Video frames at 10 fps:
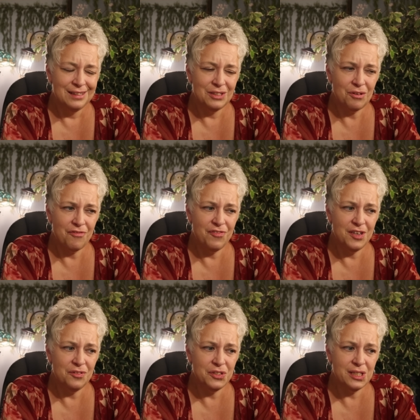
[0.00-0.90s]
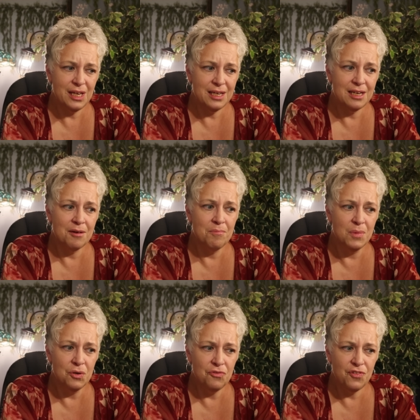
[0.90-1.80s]
So it feels like you're
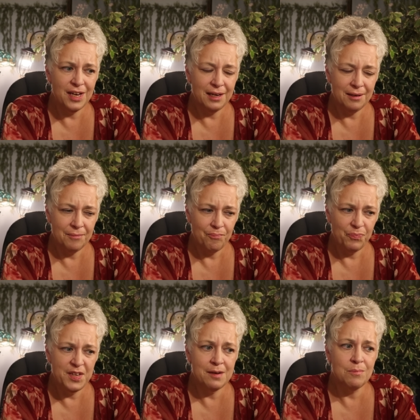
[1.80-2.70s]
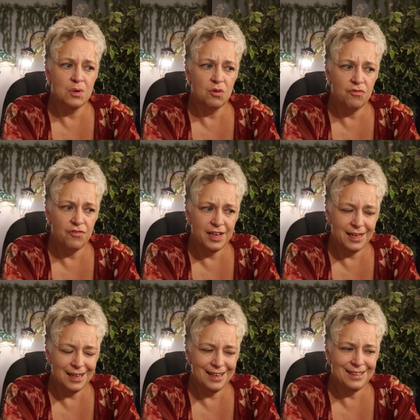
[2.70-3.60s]
moving. You're
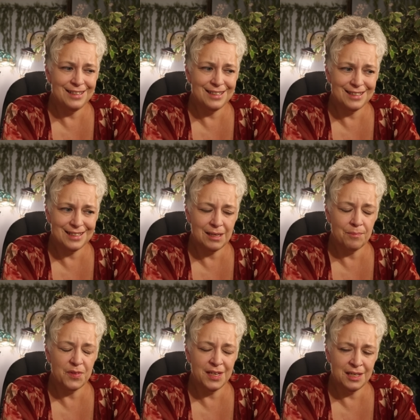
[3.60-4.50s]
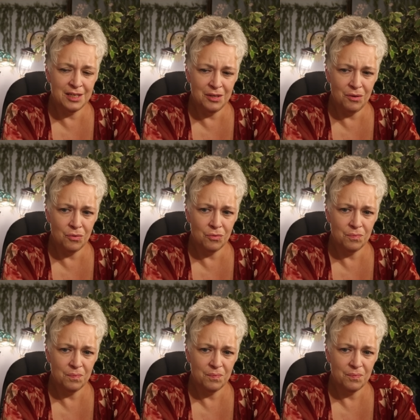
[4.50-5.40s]
moving into something new.